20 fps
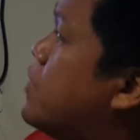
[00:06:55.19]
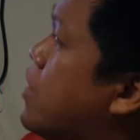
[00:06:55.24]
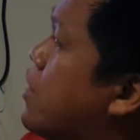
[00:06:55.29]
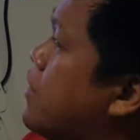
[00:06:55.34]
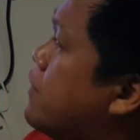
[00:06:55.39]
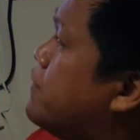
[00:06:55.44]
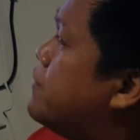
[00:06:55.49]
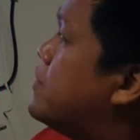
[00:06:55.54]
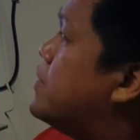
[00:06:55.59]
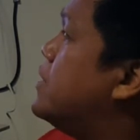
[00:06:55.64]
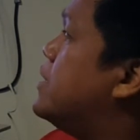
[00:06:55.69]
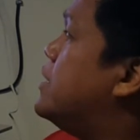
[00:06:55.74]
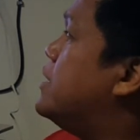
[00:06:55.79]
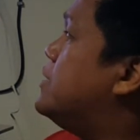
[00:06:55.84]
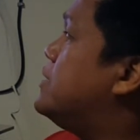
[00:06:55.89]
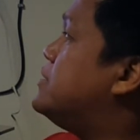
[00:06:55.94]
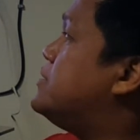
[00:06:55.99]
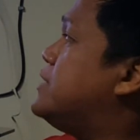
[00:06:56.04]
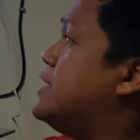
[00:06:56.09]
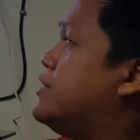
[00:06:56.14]
of
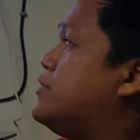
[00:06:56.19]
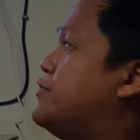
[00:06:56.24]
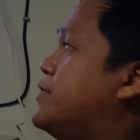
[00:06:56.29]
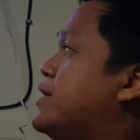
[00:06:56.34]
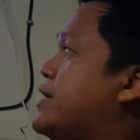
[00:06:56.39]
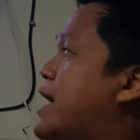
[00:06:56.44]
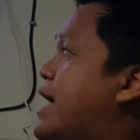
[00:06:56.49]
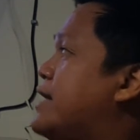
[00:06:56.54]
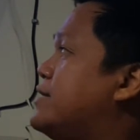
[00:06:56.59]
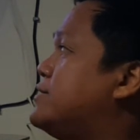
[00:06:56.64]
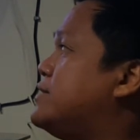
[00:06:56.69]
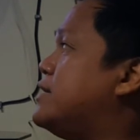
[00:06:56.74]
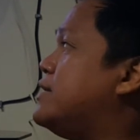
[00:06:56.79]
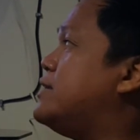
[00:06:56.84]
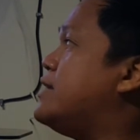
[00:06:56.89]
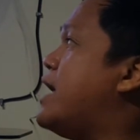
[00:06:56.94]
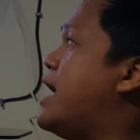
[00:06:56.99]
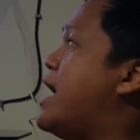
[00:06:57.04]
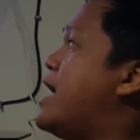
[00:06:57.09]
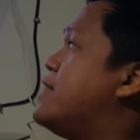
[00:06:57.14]
the citric
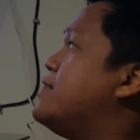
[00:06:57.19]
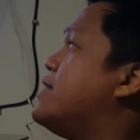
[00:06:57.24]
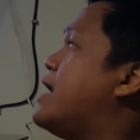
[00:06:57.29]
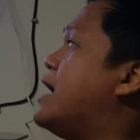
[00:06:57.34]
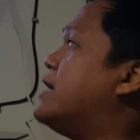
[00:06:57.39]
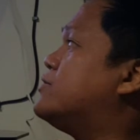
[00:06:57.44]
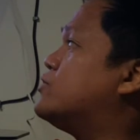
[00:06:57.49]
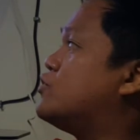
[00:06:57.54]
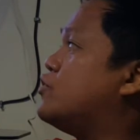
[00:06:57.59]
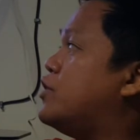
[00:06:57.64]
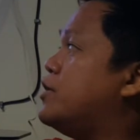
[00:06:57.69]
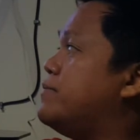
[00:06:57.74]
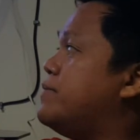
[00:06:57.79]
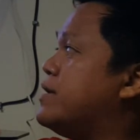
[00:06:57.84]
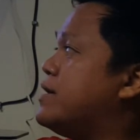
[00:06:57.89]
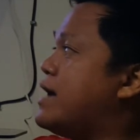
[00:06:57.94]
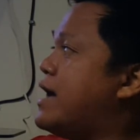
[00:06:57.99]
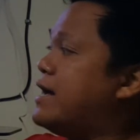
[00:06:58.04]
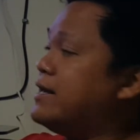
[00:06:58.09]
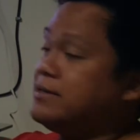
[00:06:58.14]
acid and
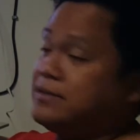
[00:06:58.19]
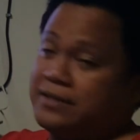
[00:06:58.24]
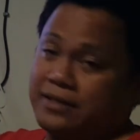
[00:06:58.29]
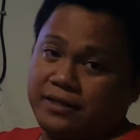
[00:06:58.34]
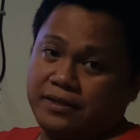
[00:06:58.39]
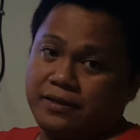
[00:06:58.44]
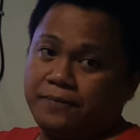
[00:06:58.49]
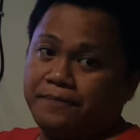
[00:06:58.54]
ascorbic acid.